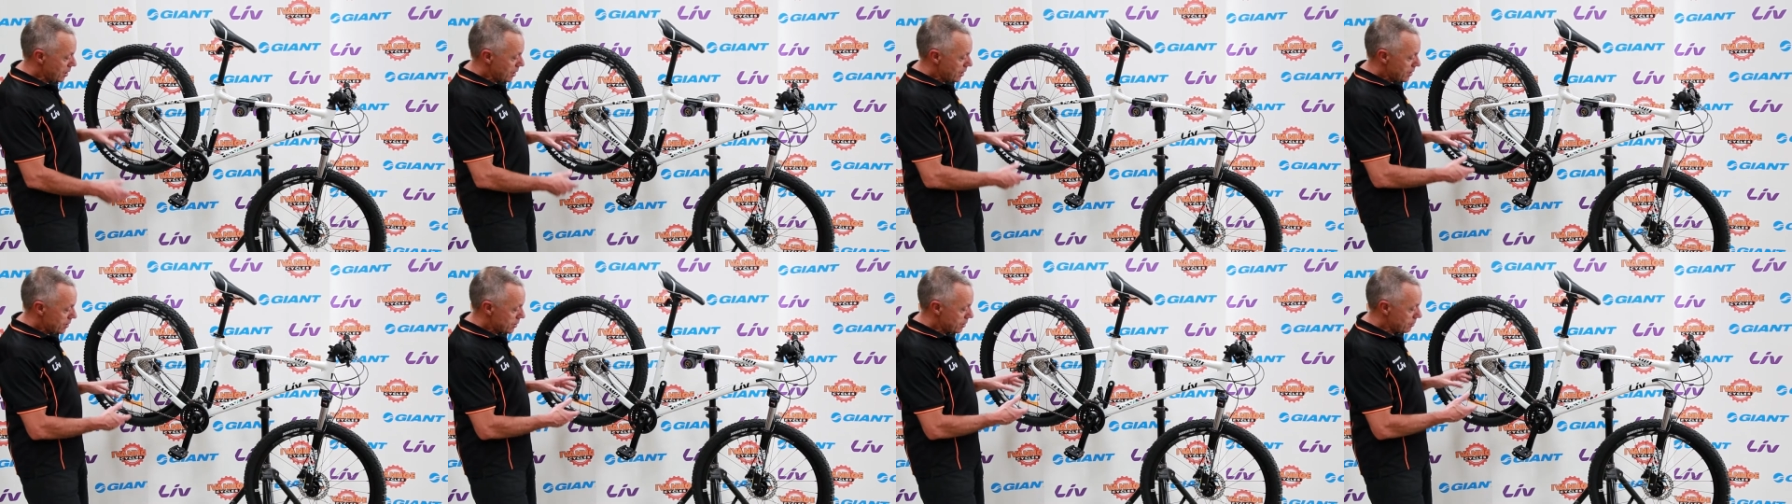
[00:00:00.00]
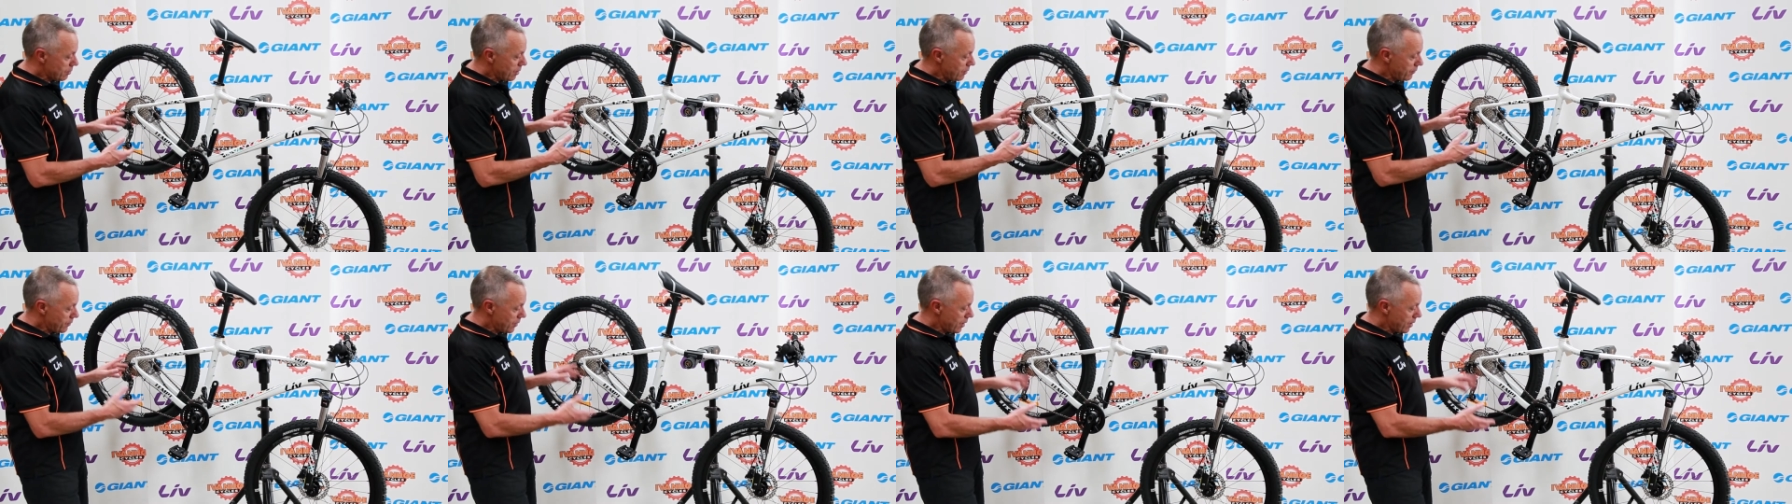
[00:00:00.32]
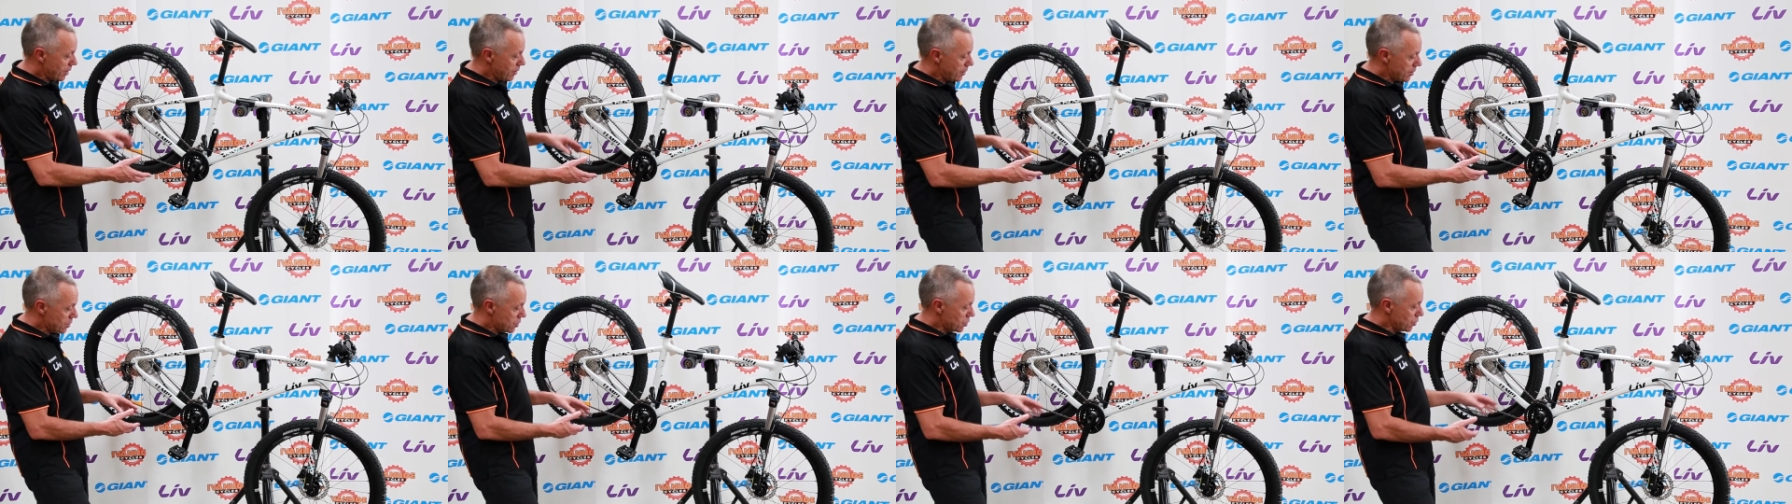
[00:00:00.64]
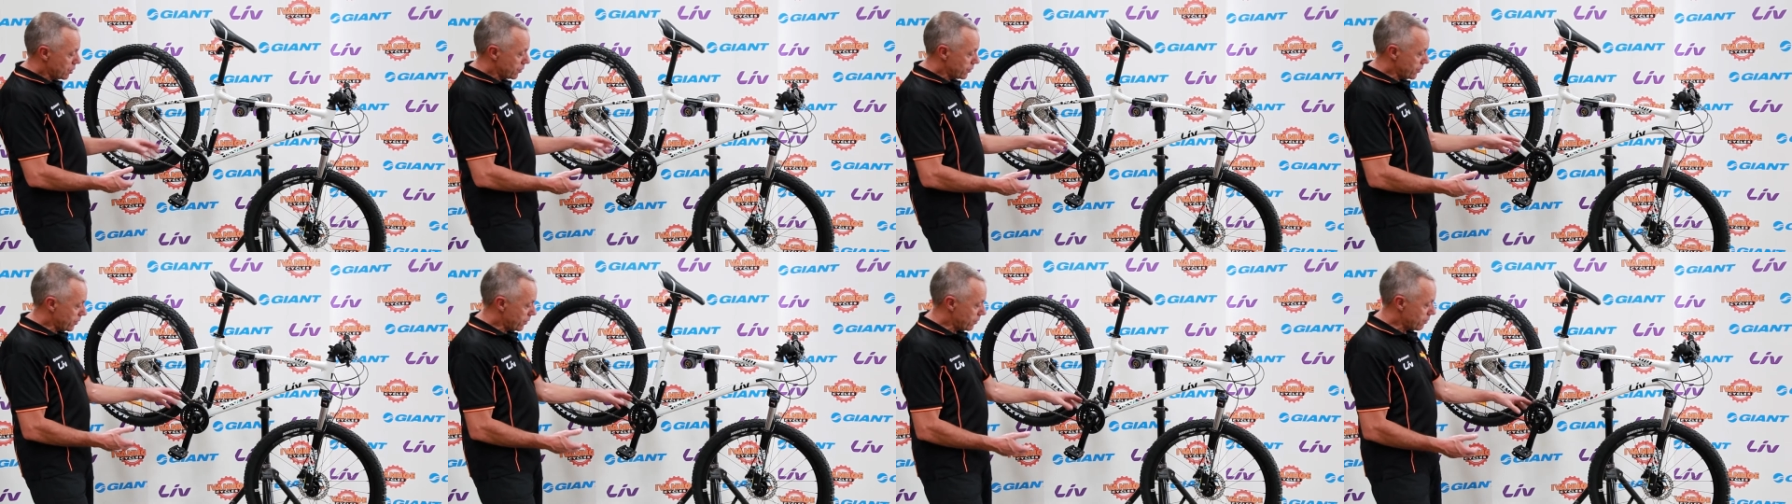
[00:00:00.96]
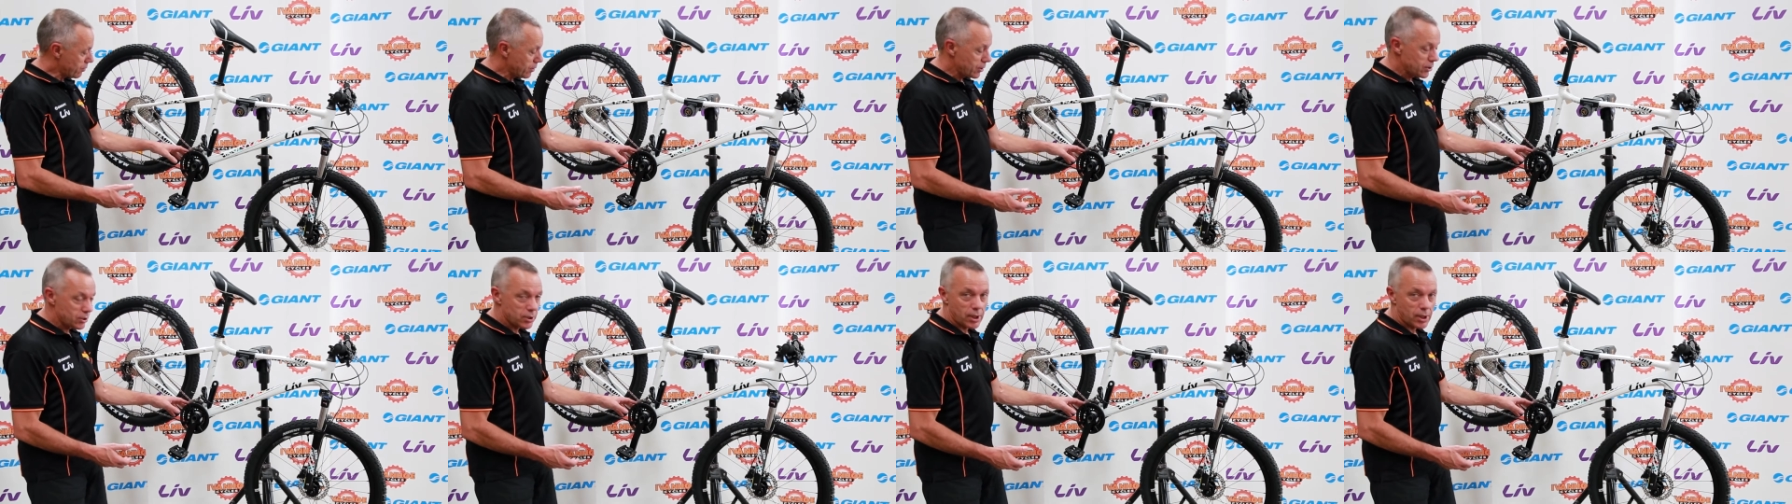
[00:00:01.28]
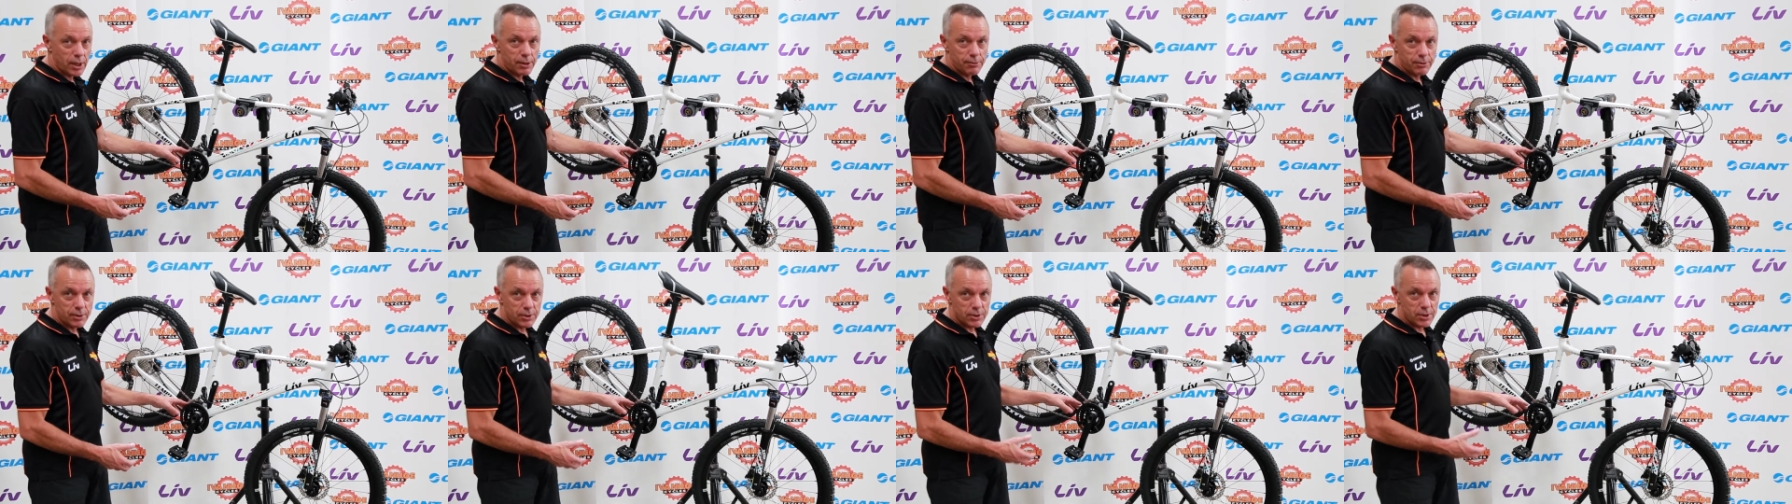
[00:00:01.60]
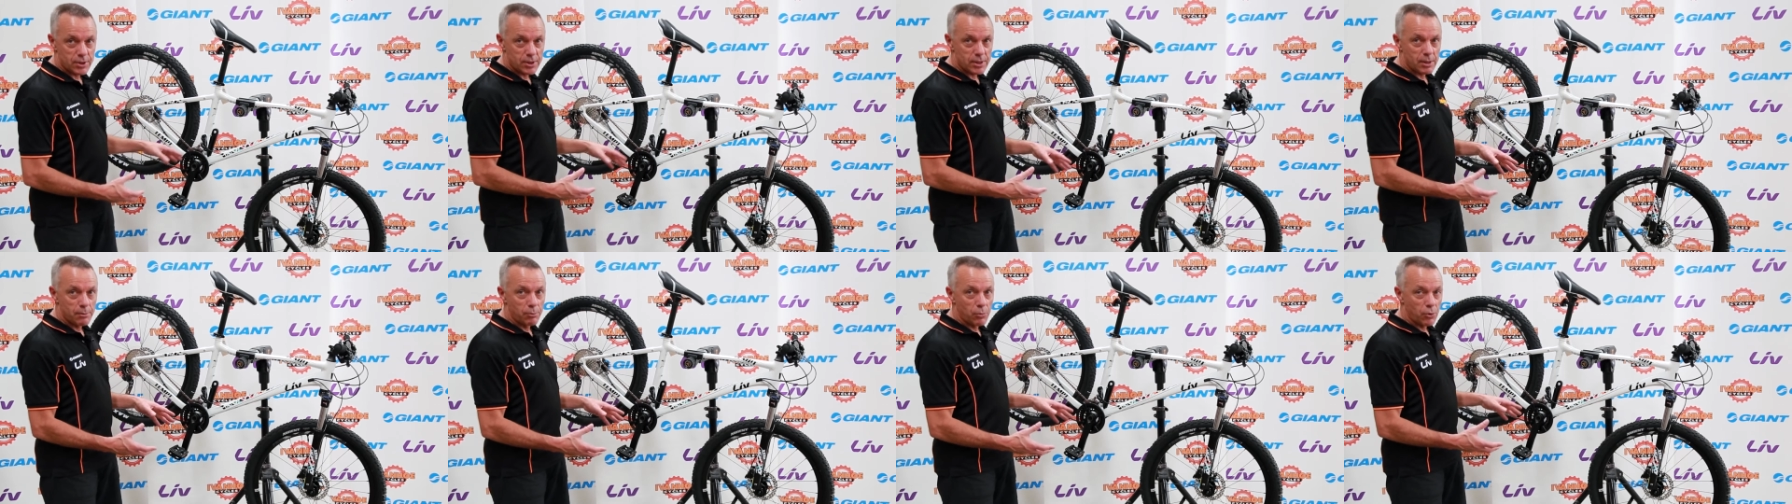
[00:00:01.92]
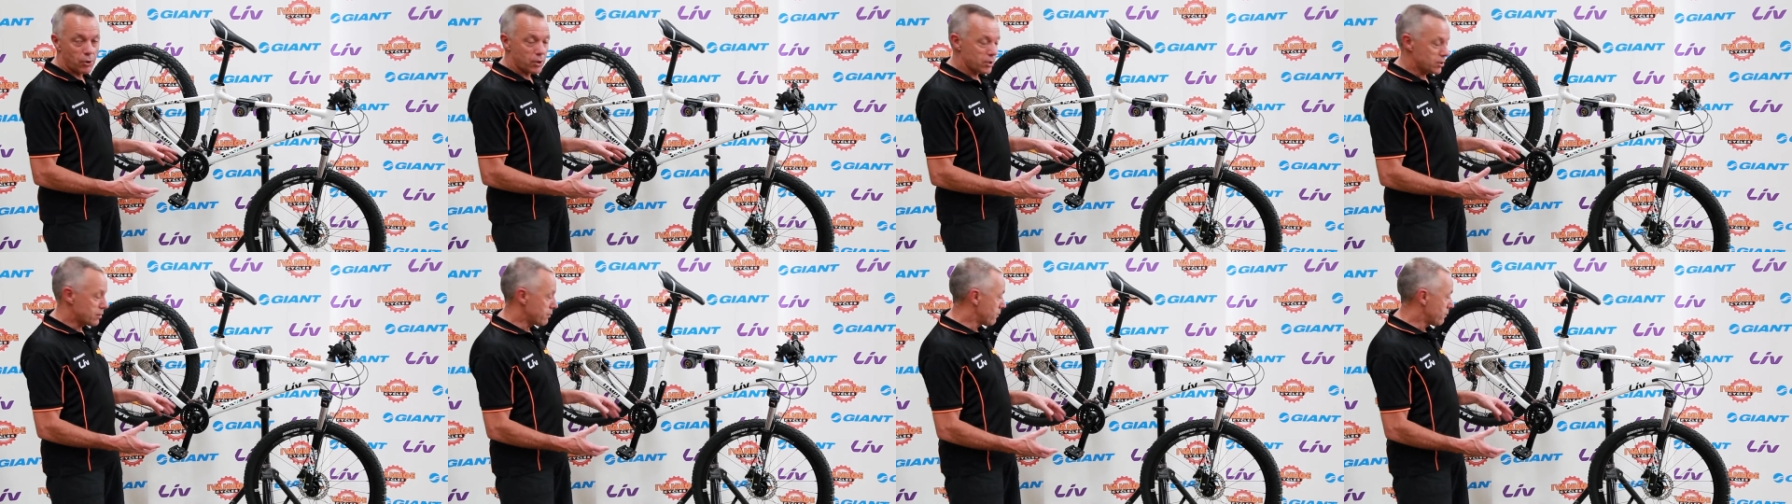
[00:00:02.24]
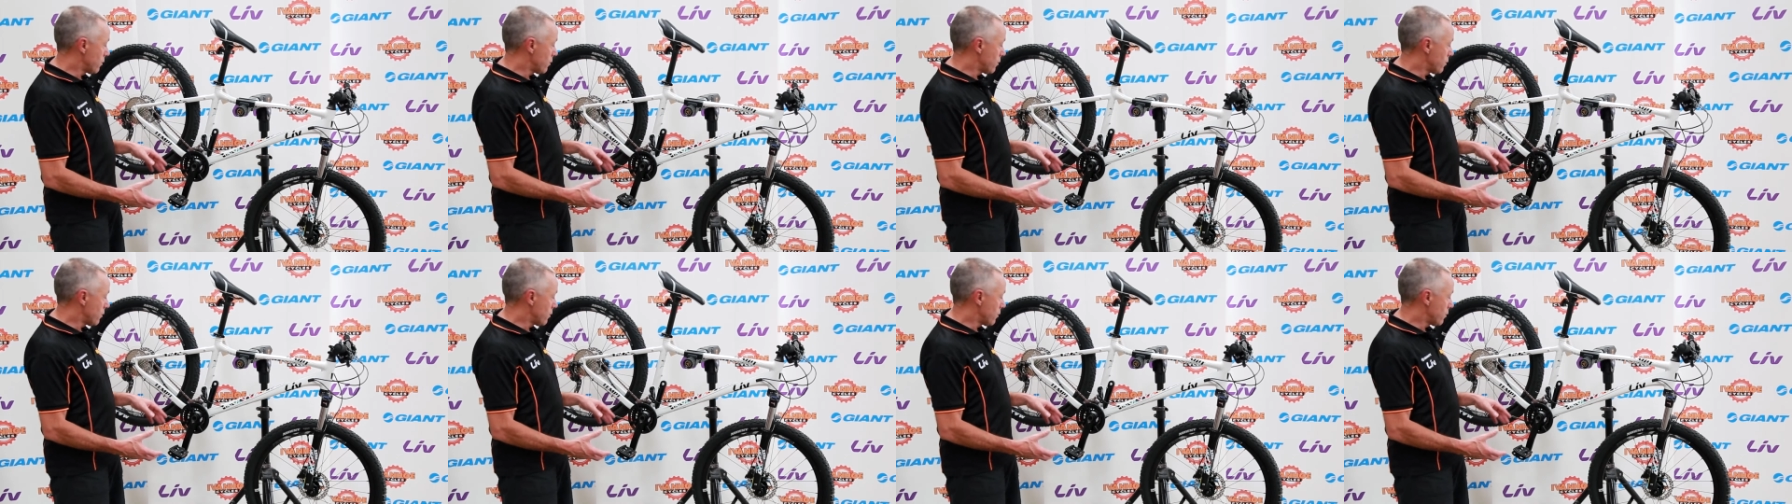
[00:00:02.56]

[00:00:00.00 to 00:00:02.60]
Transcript: So even though there's not the 3 chainrings that some bikes have